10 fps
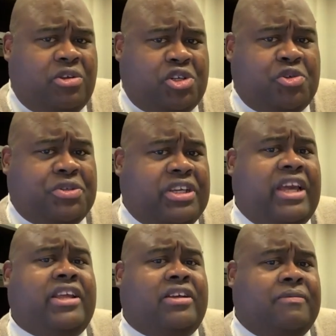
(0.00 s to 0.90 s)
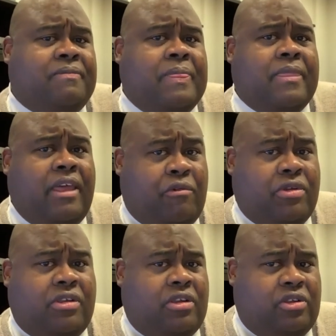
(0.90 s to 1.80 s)
You should do it in Kenya.
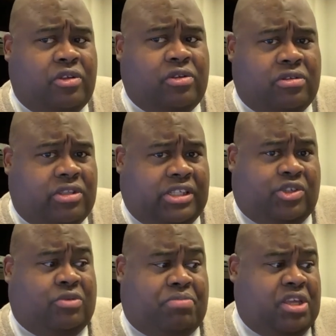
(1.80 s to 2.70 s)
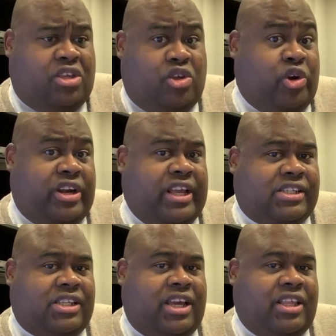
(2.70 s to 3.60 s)
This could be your
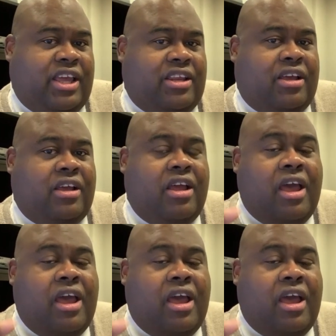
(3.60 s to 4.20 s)
next thing in Kenya.